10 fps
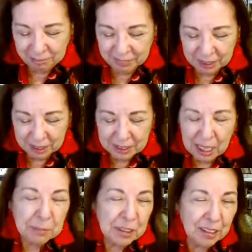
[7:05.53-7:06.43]
and
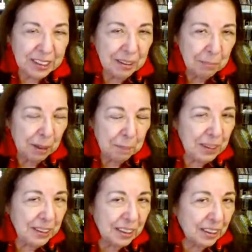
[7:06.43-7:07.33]
I'm talking about
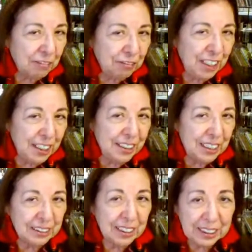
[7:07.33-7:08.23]
being in a cafe
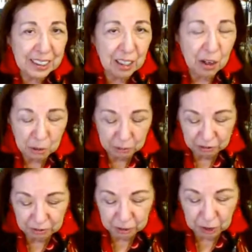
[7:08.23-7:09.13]
that Raquel owned
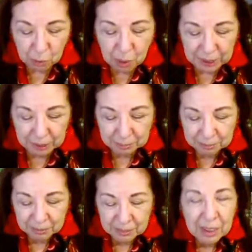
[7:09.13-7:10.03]
for a while.
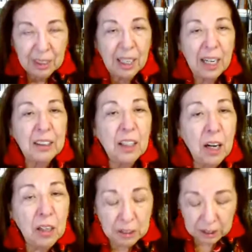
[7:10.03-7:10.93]
Our
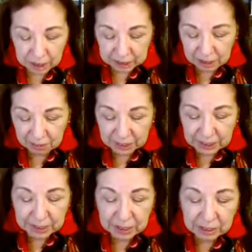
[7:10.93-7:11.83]
host, Raquel
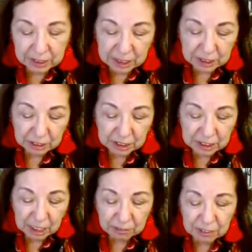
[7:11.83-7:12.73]
Valle Sentillas
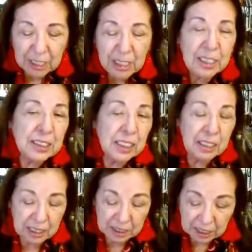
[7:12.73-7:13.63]
herself, is,
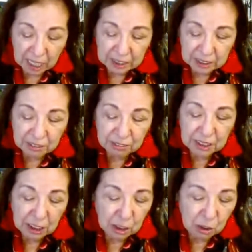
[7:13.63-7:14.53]
is active
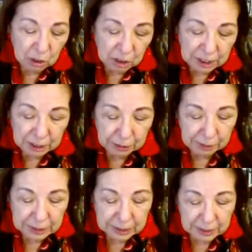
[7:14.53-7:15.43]
in the local
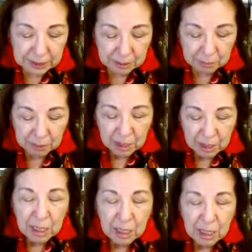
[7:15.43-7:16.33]
literary scene.
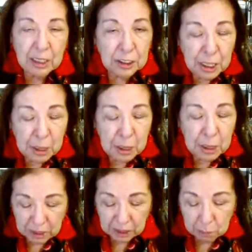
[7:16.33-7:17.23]
Her dream of
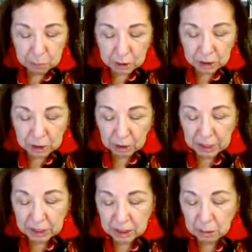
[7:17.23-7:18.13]
owning a bookstore
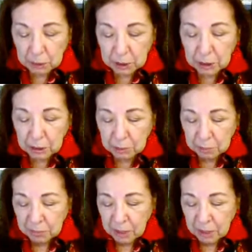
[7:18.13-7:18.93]
has come true,